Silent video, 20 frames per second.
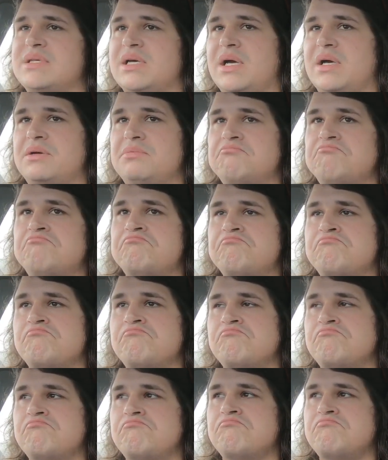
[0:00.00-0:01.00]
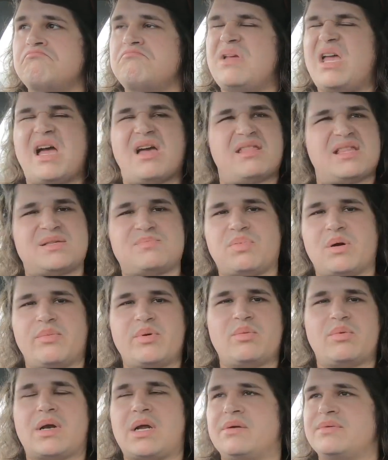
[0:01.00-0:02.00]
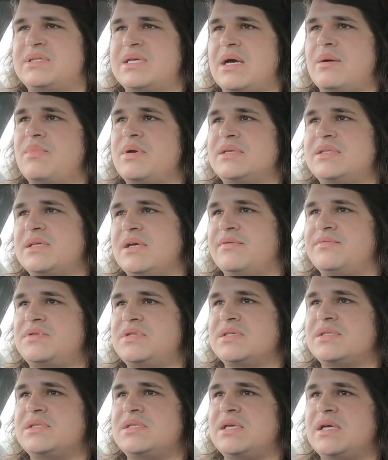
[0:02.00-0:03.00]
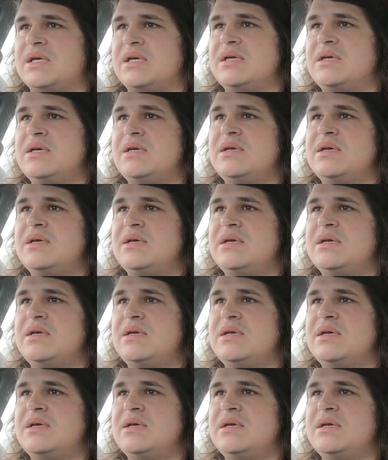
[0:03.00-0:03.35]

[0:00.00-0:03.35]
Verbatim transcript: So yeah, that's probably what I'll tell myself, just to